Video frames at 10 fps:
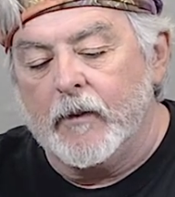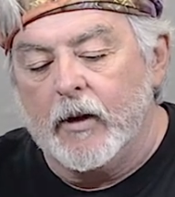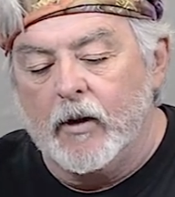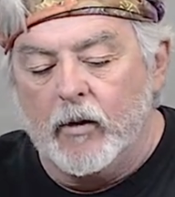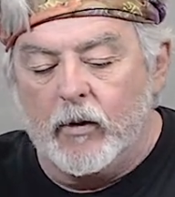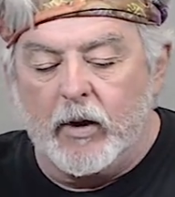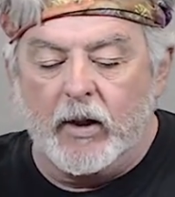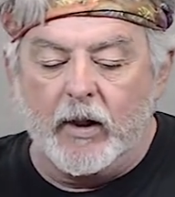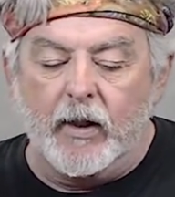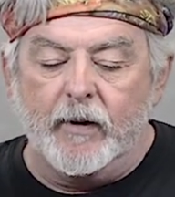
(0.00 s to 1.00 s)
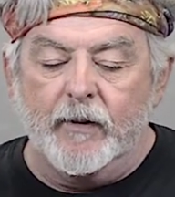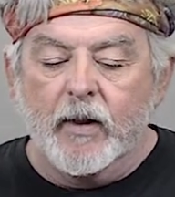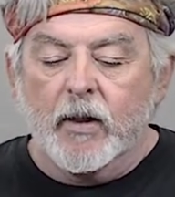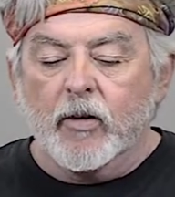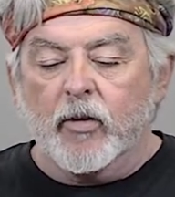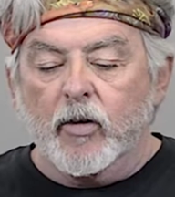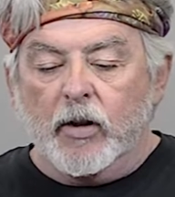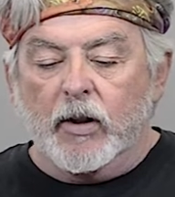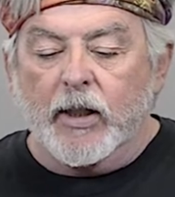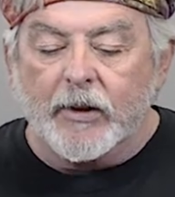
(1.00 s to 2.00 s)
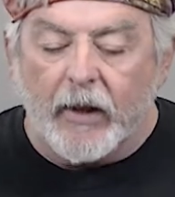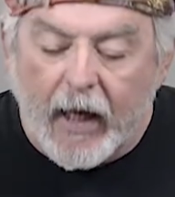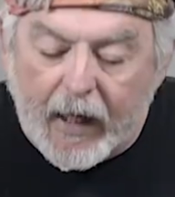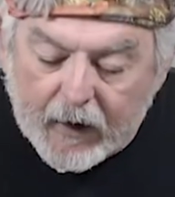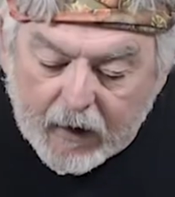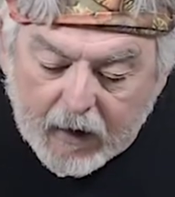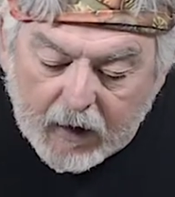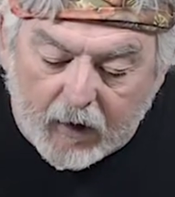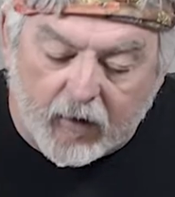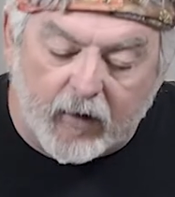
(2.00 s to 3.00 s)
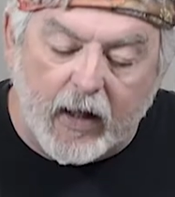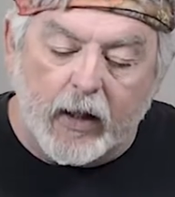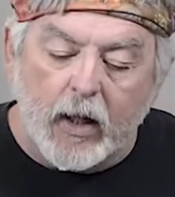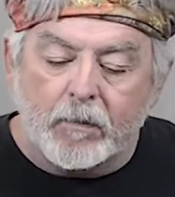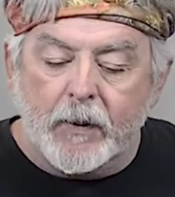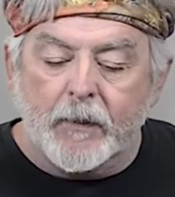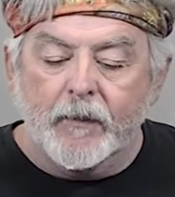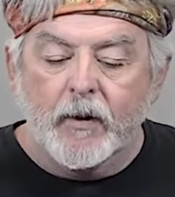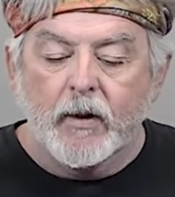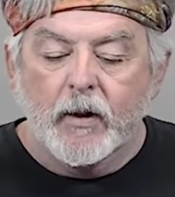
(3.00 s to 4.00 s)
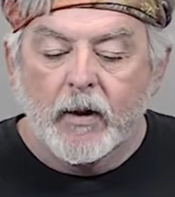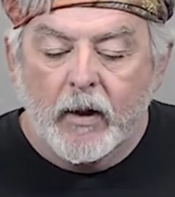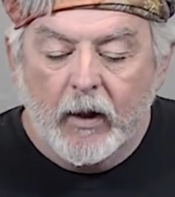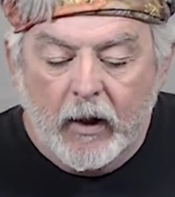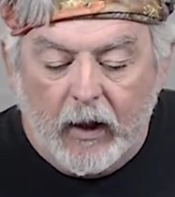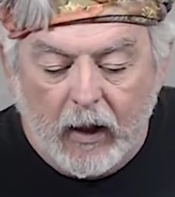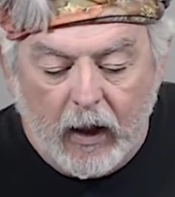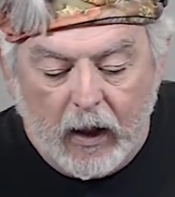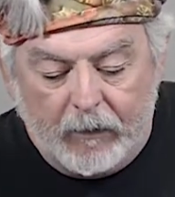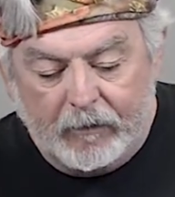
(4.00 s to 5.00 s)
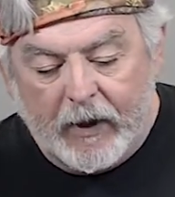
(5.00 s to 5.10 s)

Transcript: Okay. So I'm going to let that kind of set up. I